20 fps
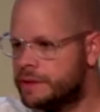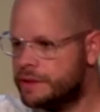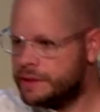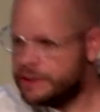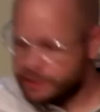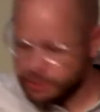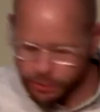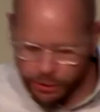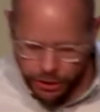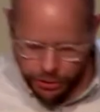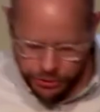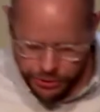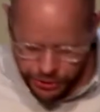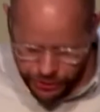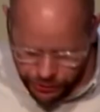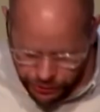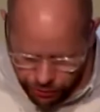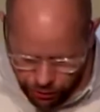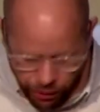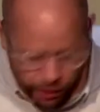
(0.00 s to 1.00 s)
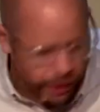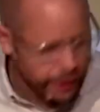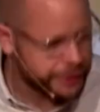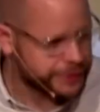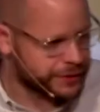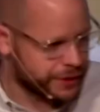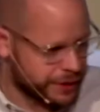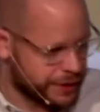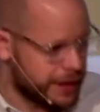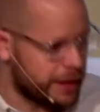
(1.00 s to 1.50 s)
he will go to the
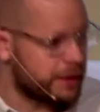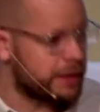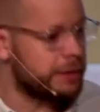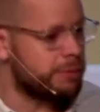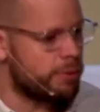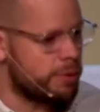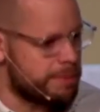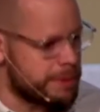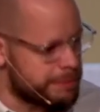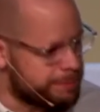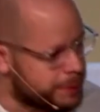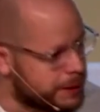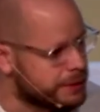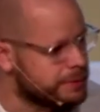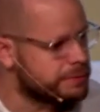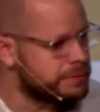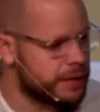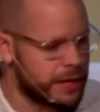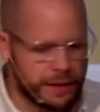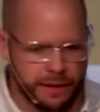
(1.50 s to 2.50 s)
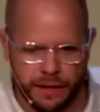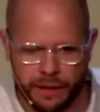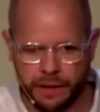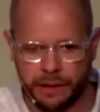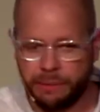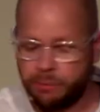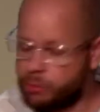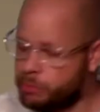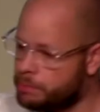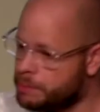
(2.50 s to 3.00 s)
cross, and there he will be beaten, and there
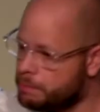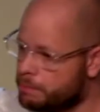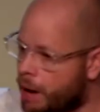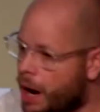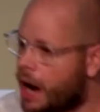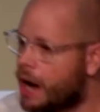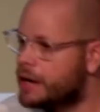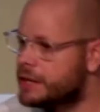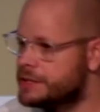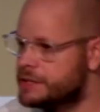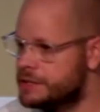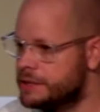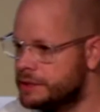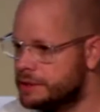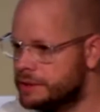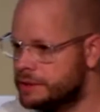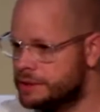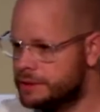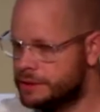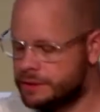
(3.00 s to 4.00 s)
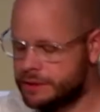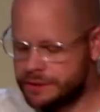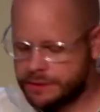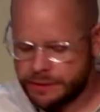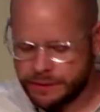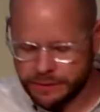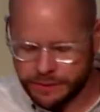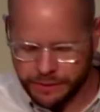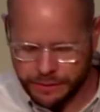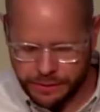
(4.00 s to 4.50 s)
he will be mocked.
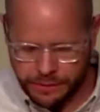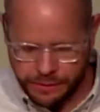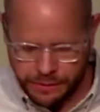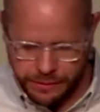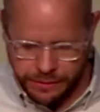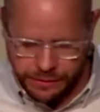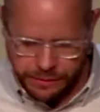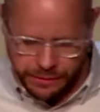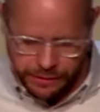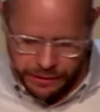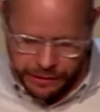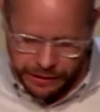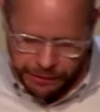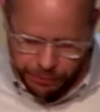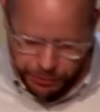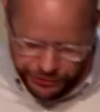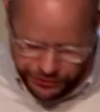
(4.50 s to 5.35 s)
He will